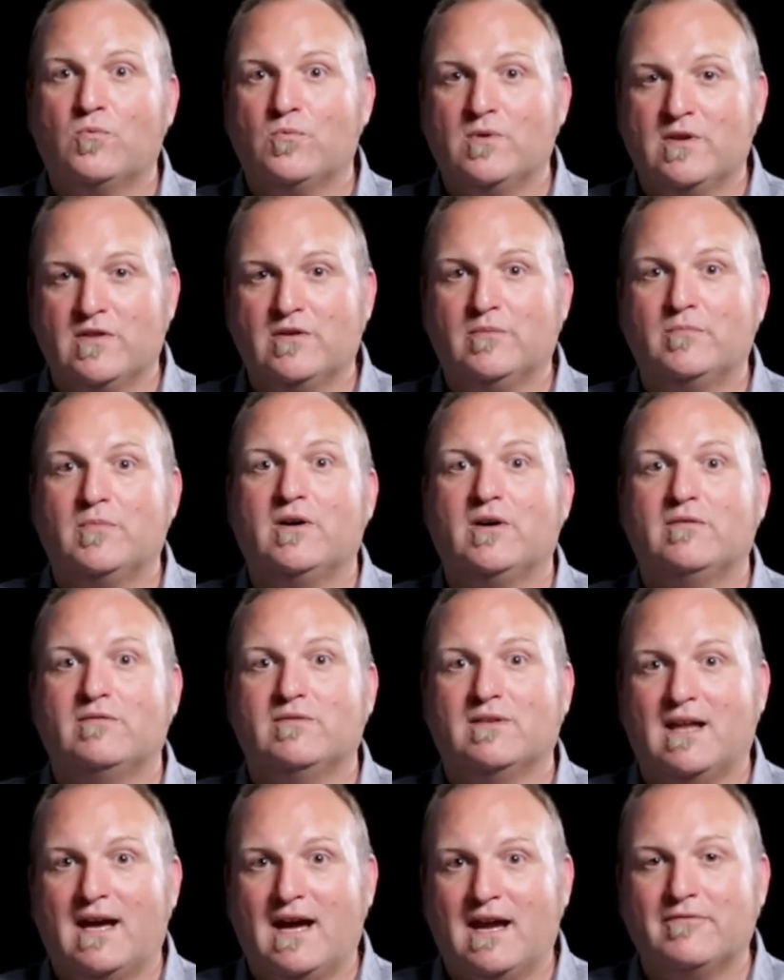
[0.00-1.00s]
rhythm of
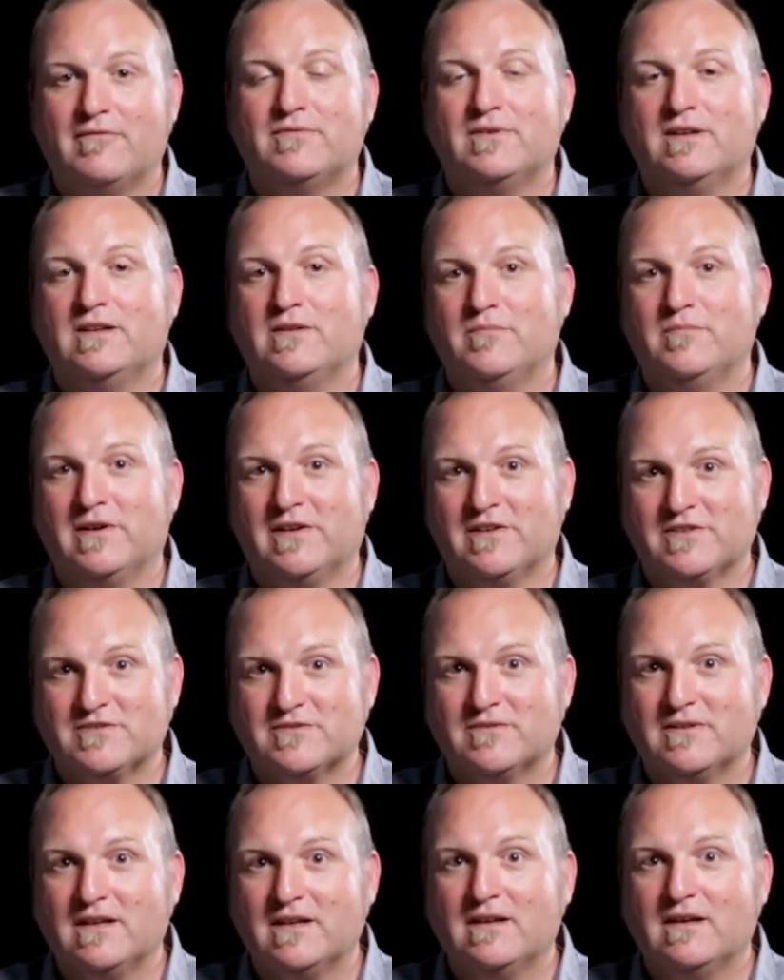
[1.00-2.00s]
life in
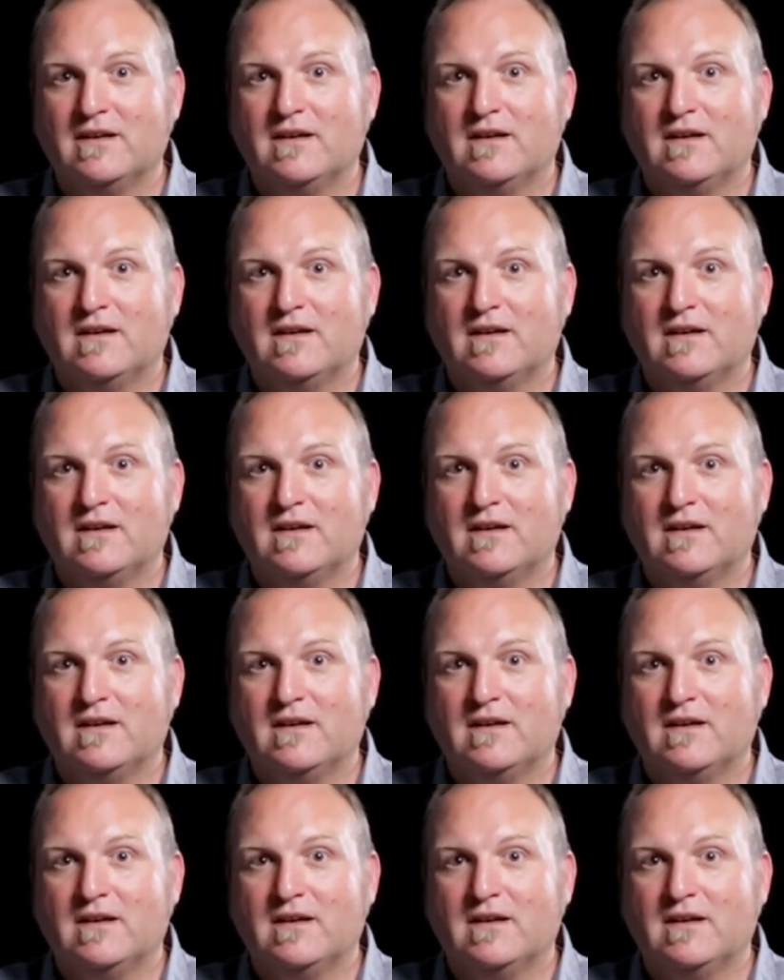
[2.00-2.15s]
ministry.